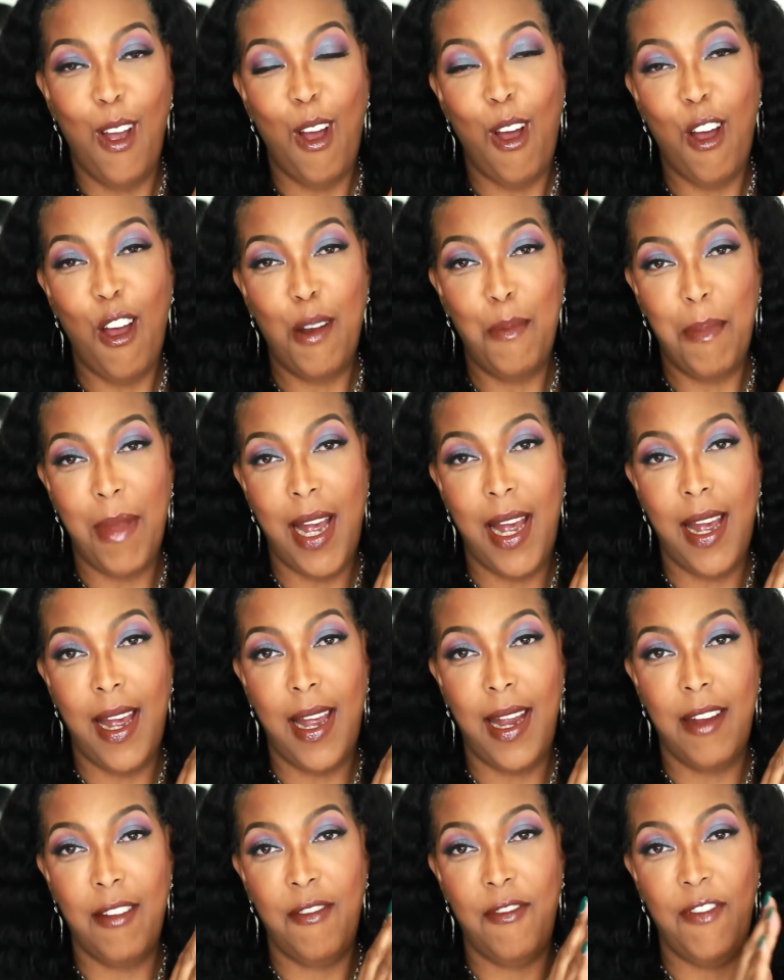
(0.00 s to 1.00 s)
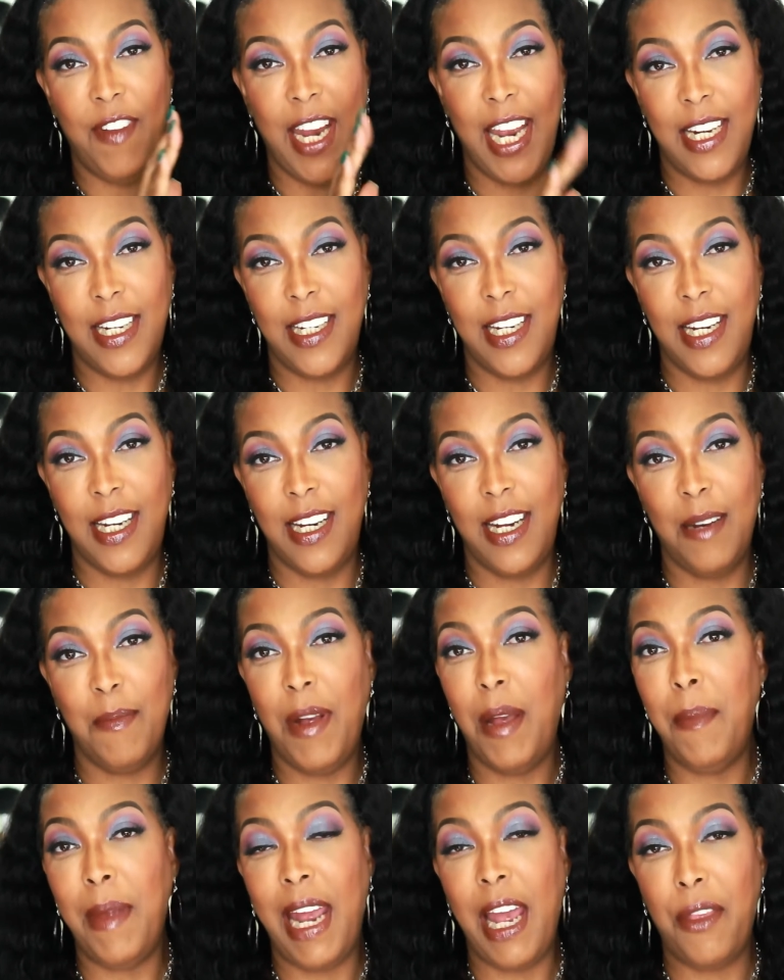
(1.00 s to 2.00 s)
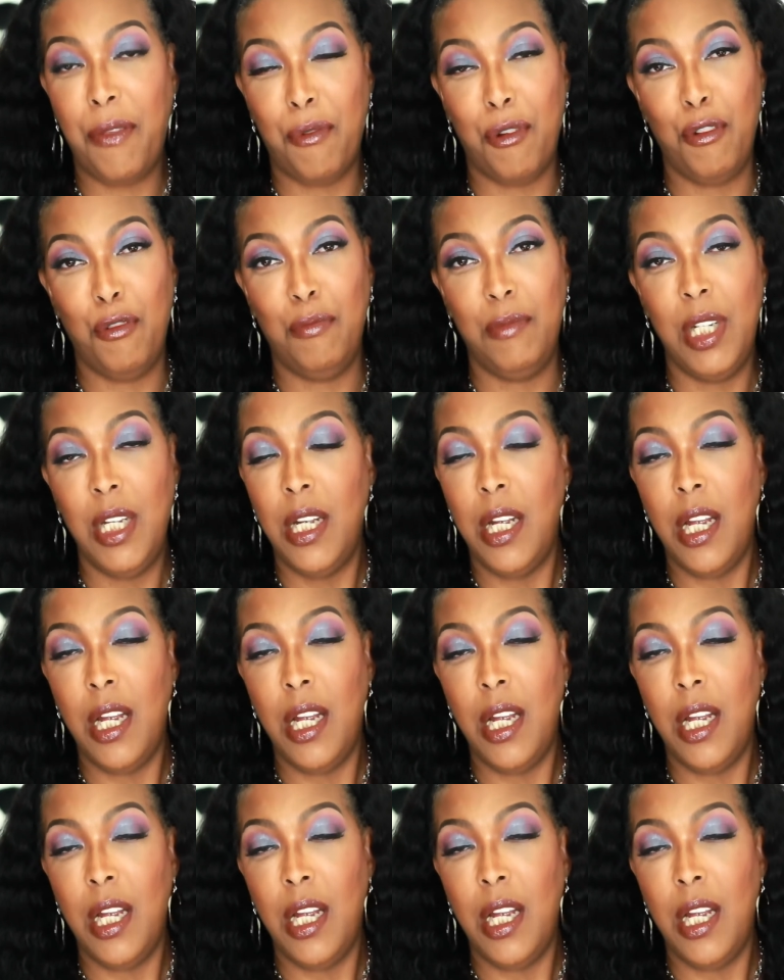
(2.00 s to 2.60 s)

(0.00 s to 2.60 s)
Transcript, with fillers: on my vanity in my bathroom.